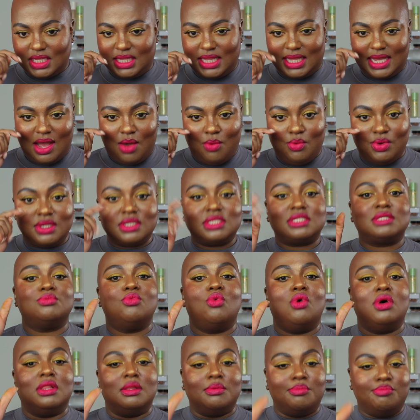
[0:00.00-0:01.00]
Like, I want a
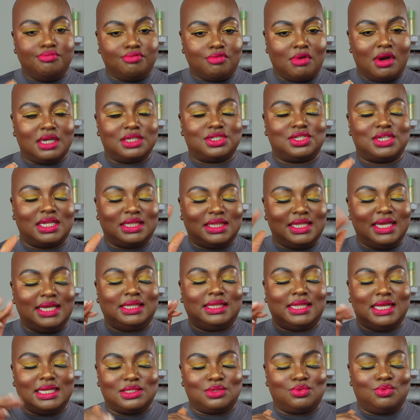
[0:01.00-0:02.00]
smaller brush. I think
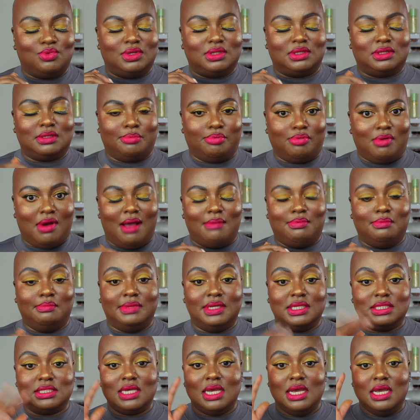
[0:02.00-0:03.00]
that's what the problem
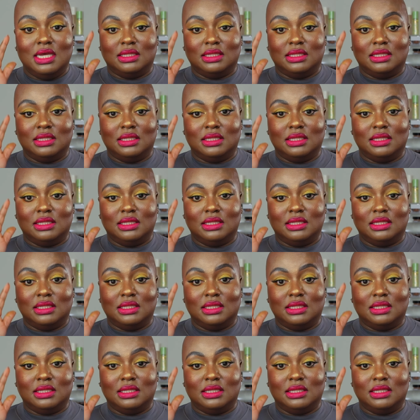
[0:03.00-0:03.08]
is.